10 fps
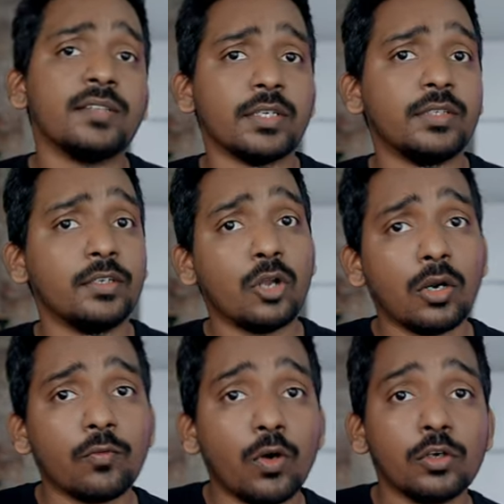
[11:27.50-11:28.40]
as I did
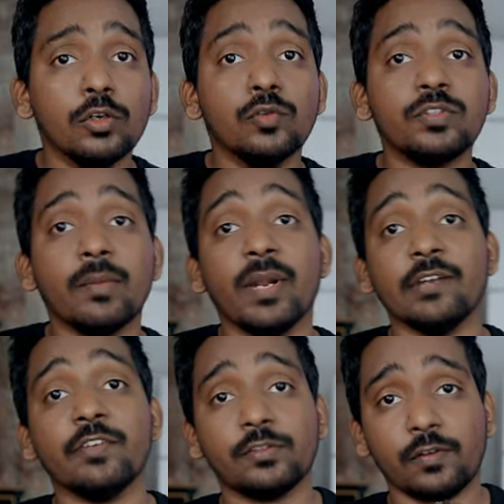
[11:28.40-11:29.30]
not want to lose the
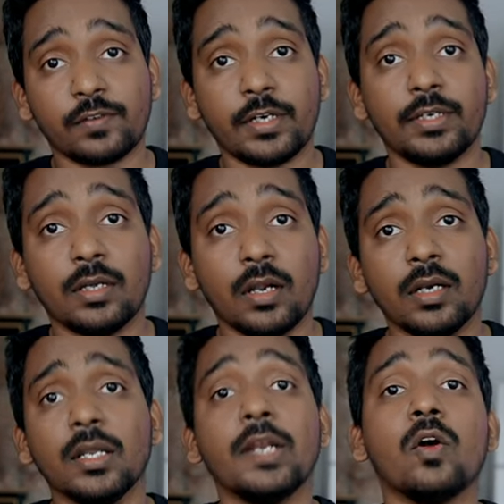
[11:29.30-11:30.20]
benefits of credit
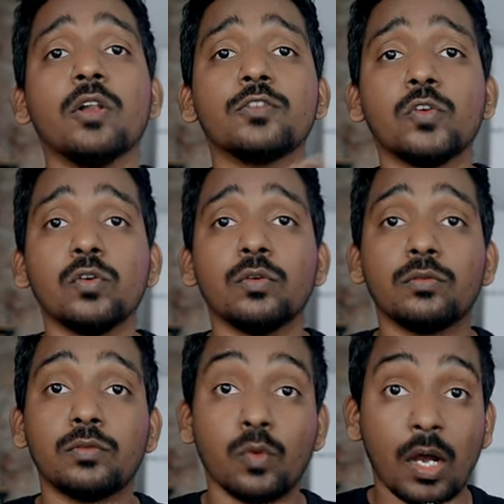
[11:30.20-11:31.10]
card and also
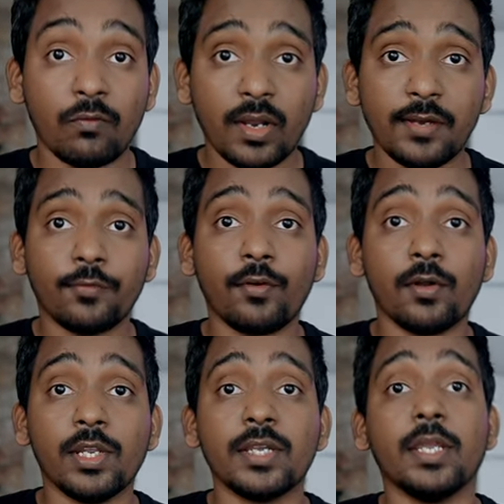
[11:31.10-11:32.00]
to avoid
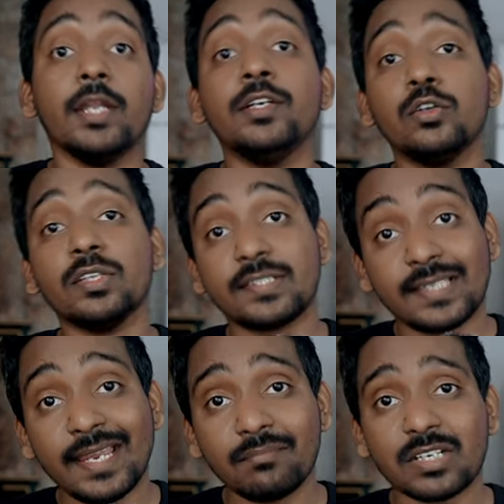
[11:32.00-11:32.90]
falling into the
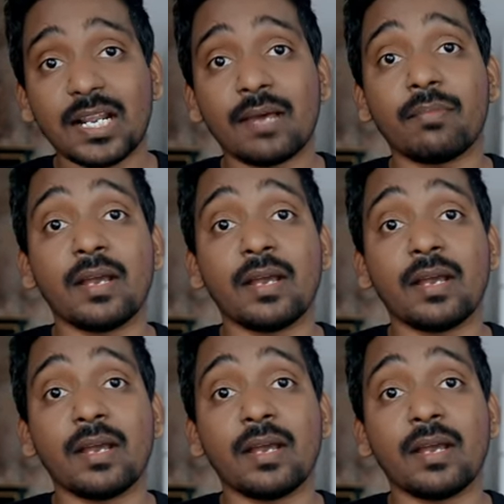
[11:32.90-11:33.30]
same trap